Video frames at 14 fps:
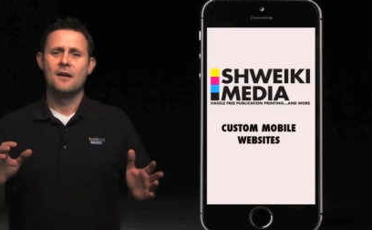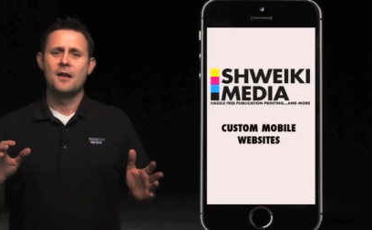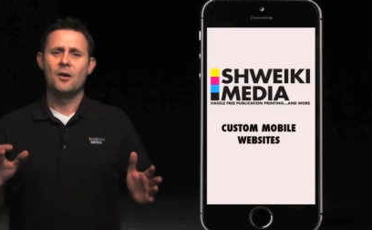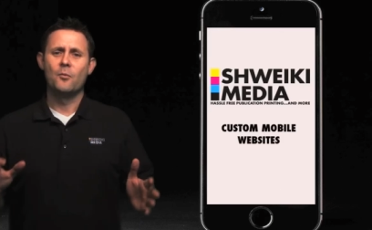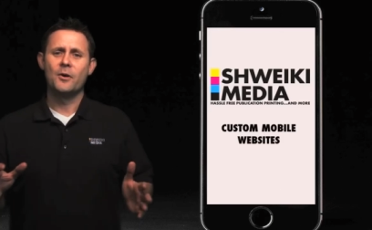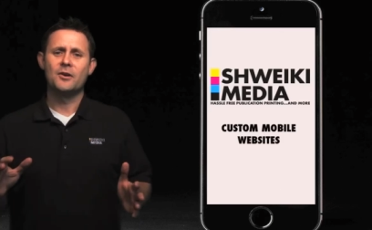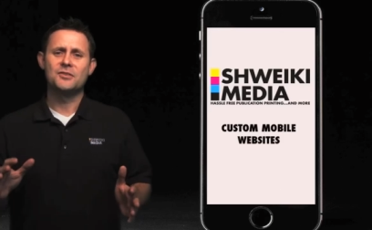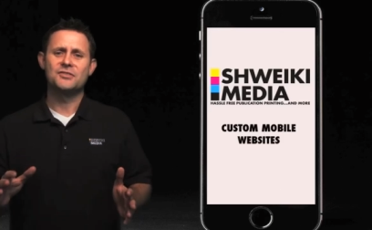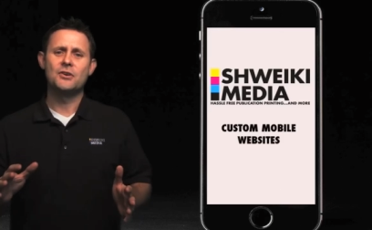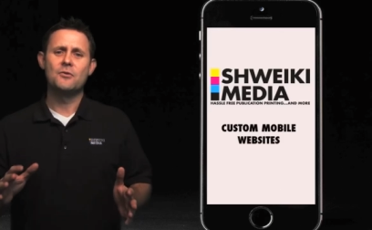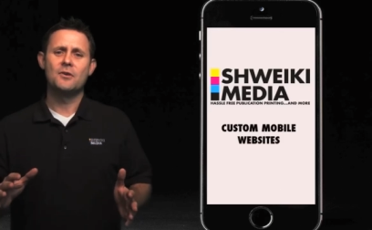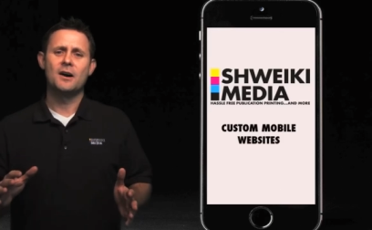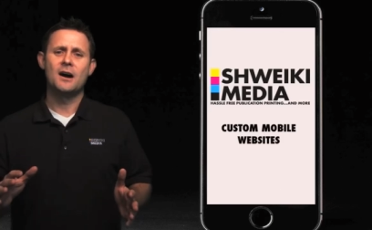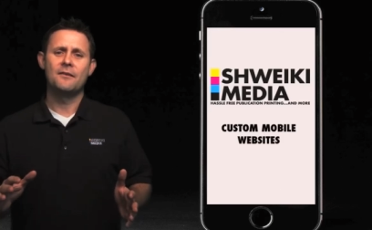And we are
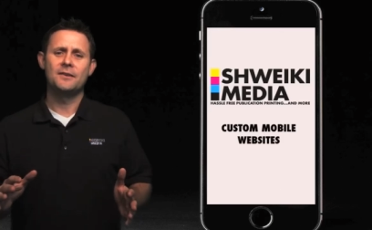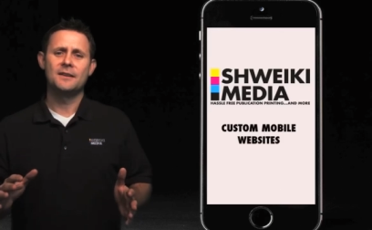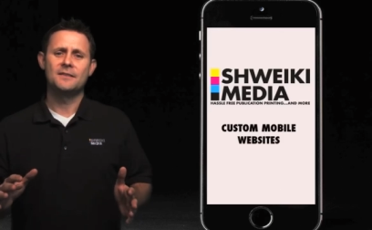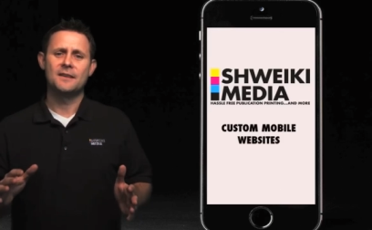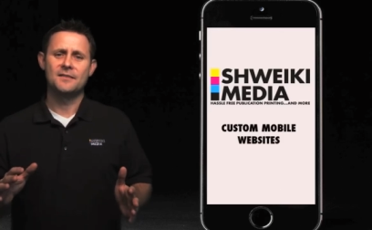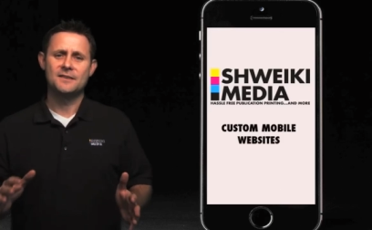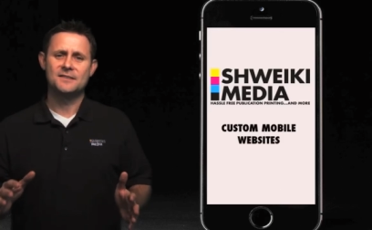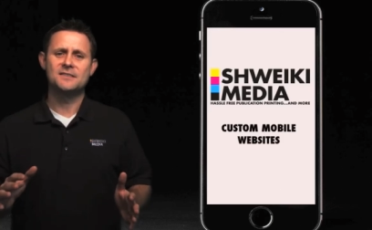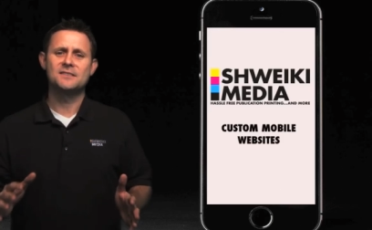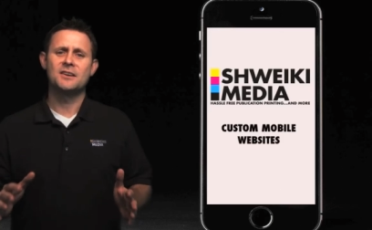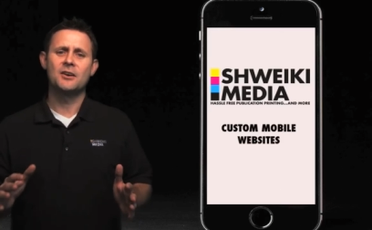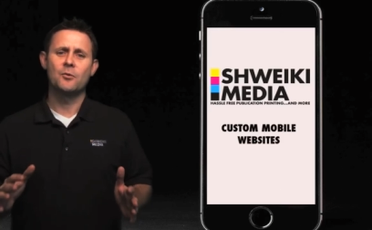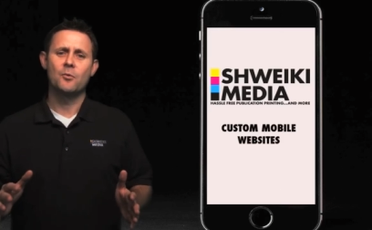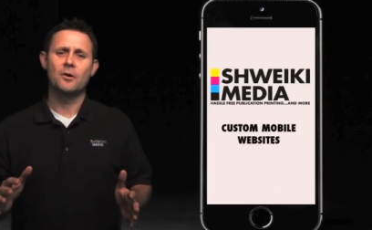so confident that this is
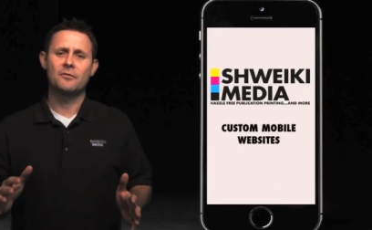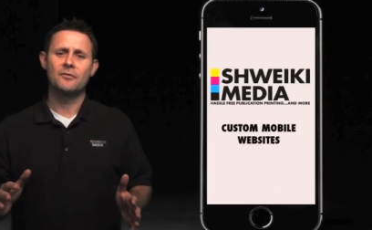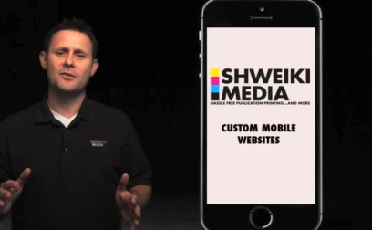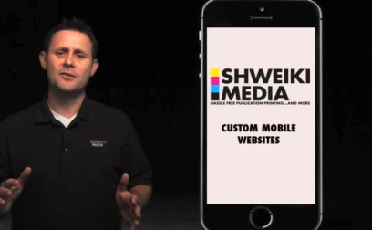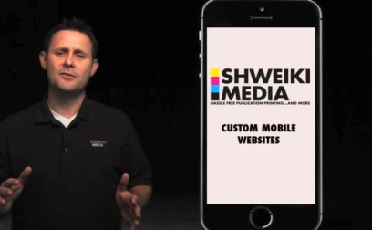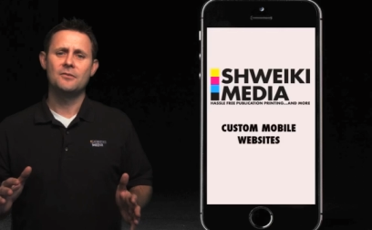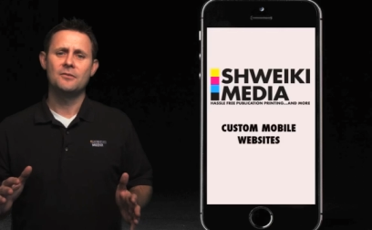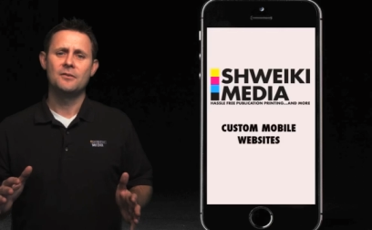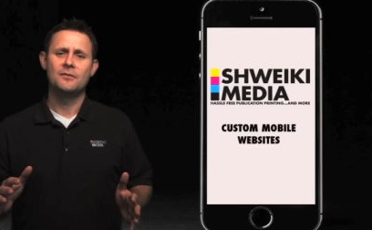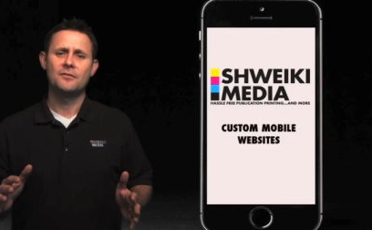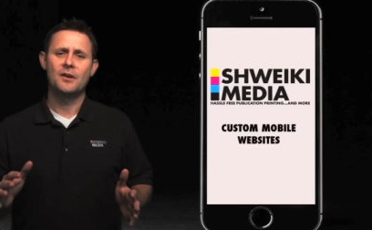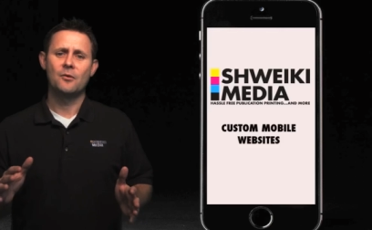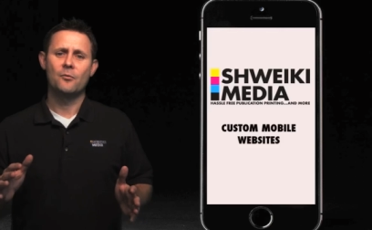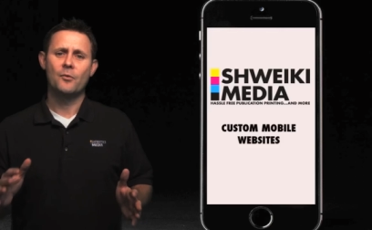going to work for you
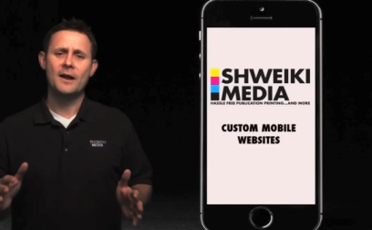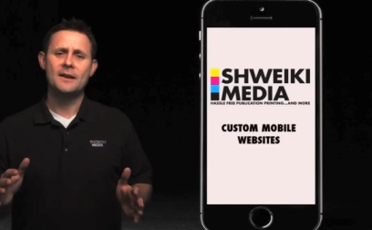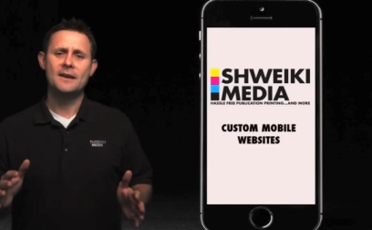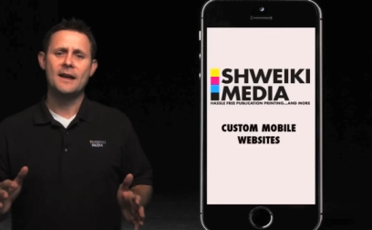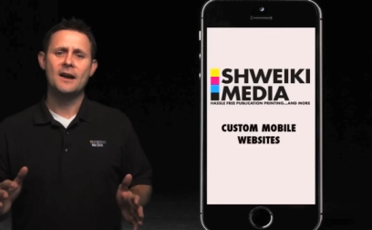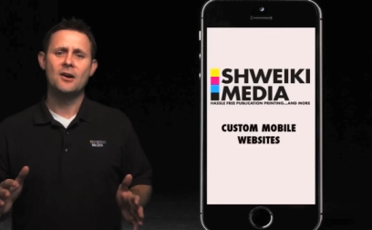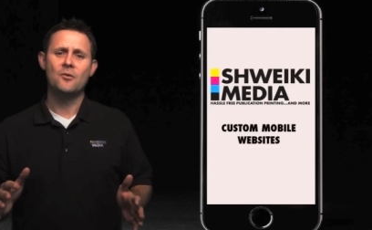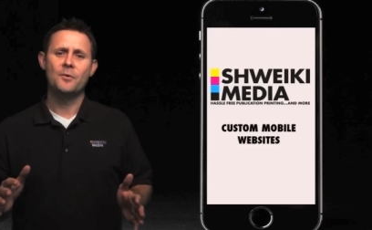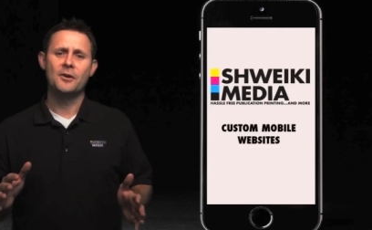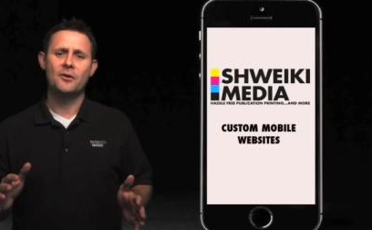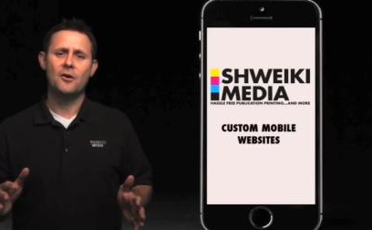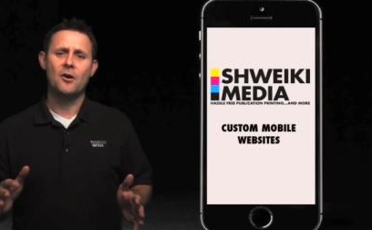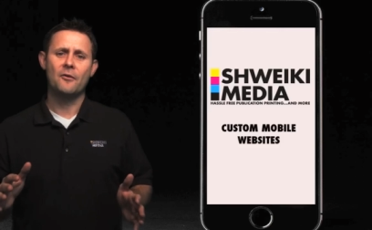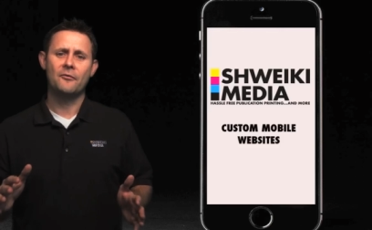that right now we
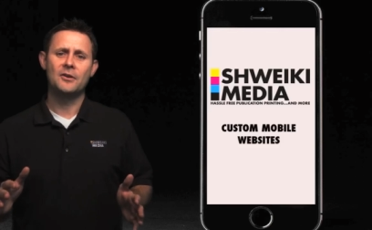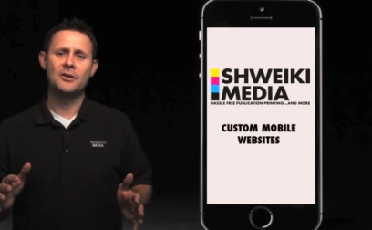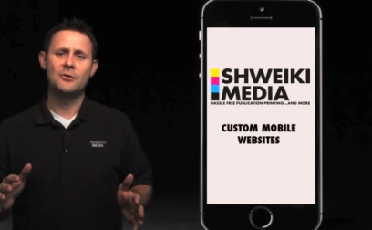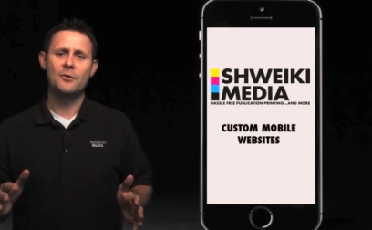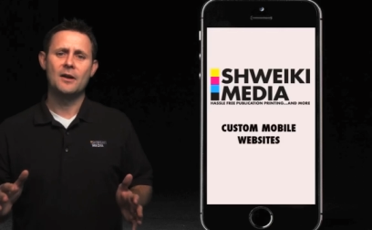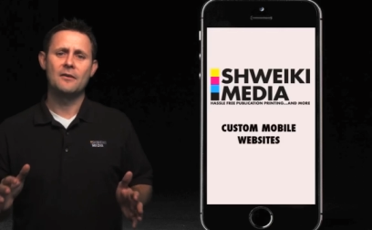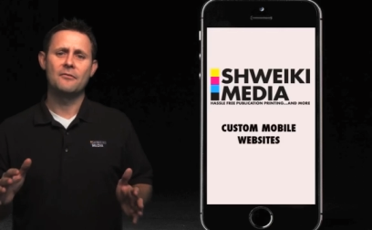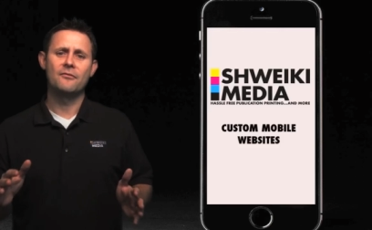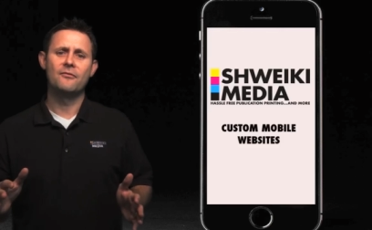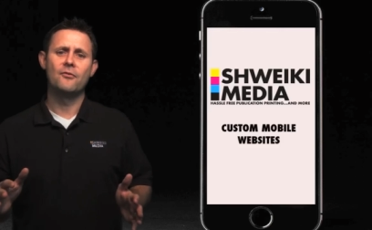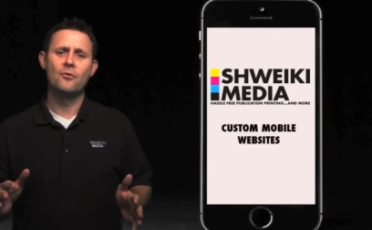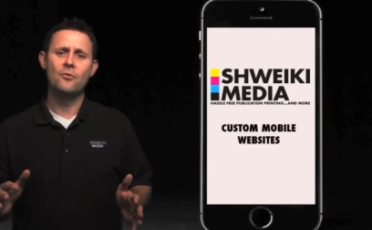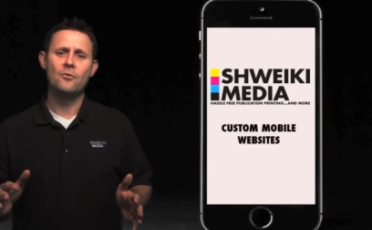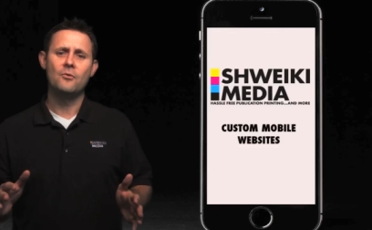are offering you a
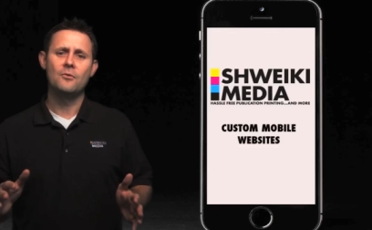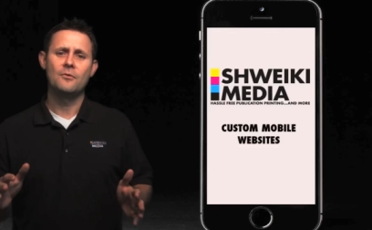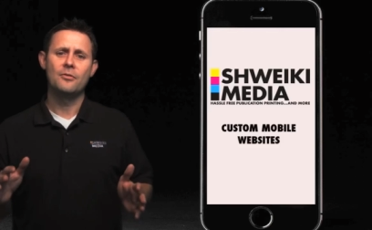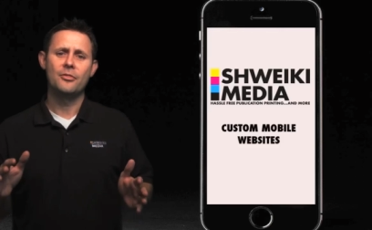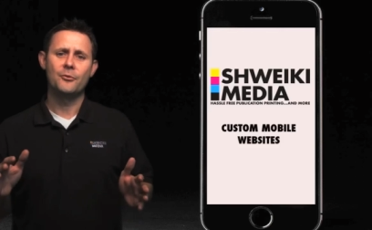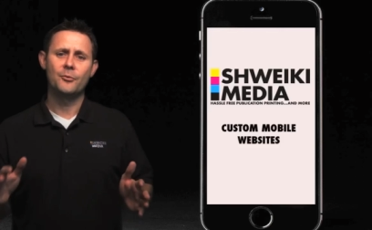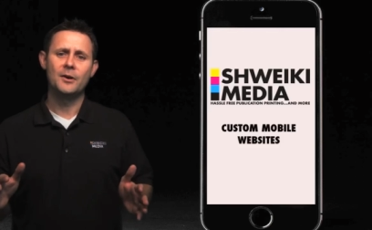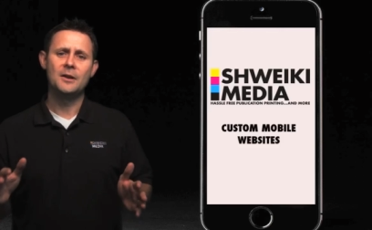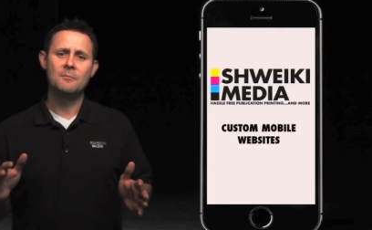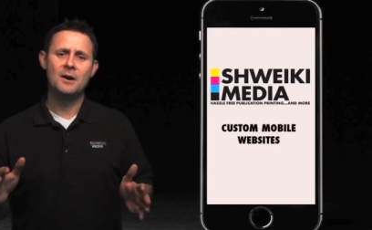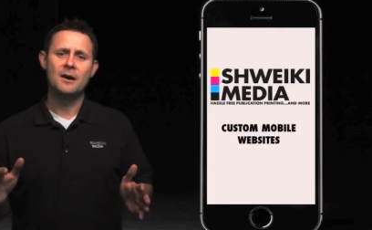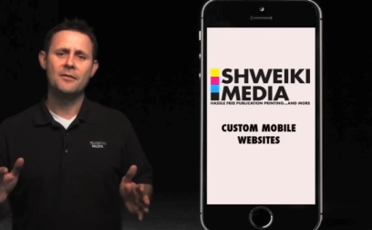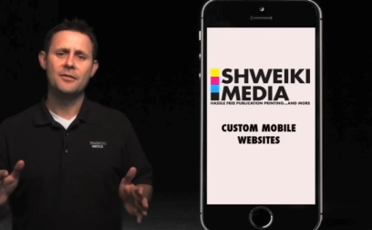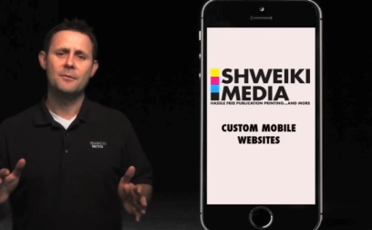full
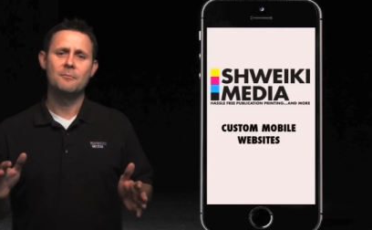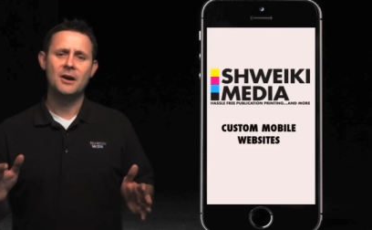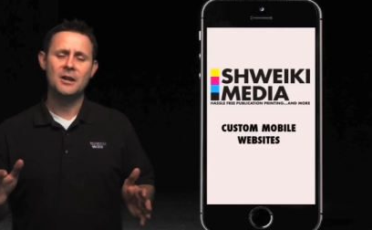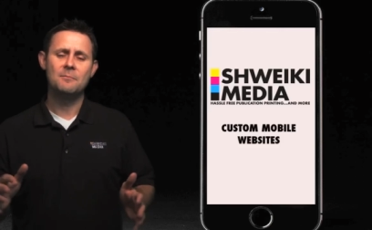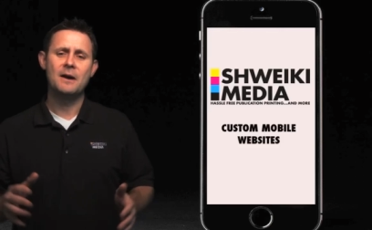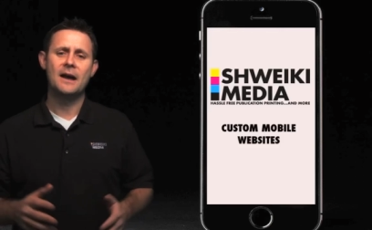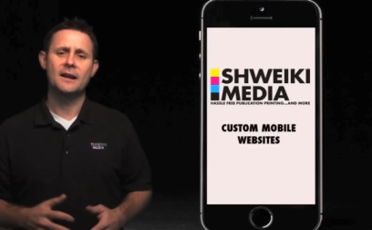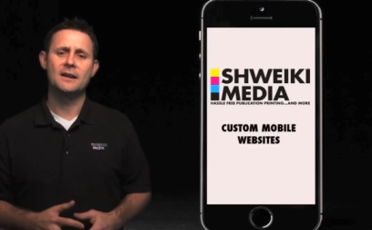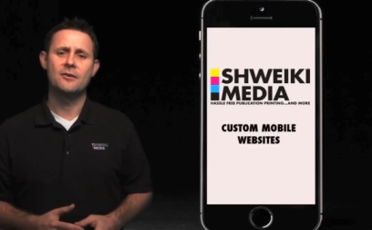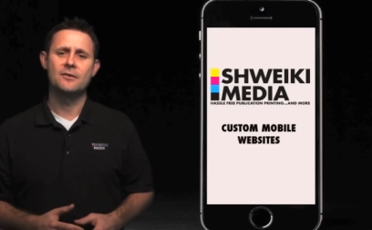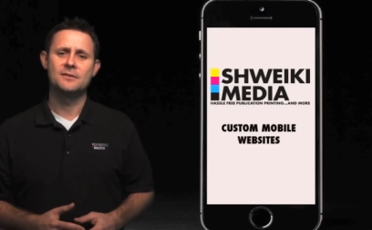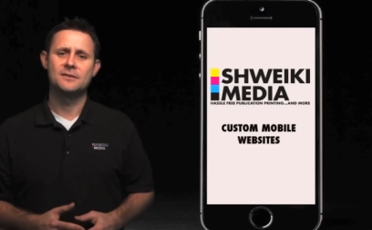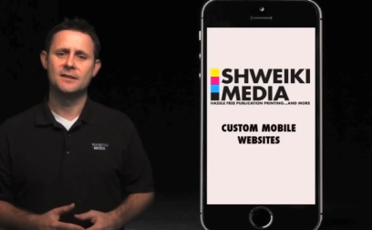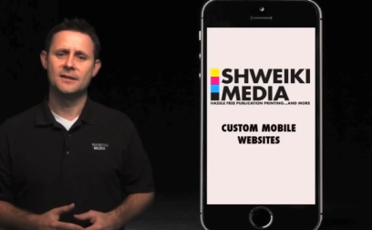3-month money-back
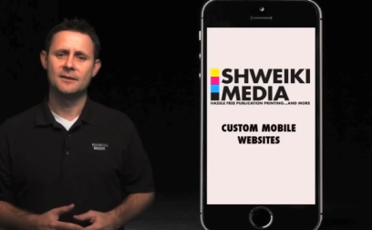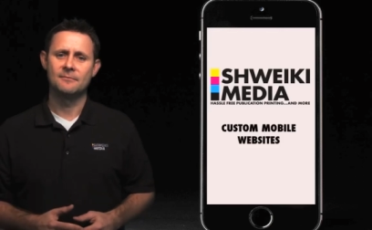guarantee.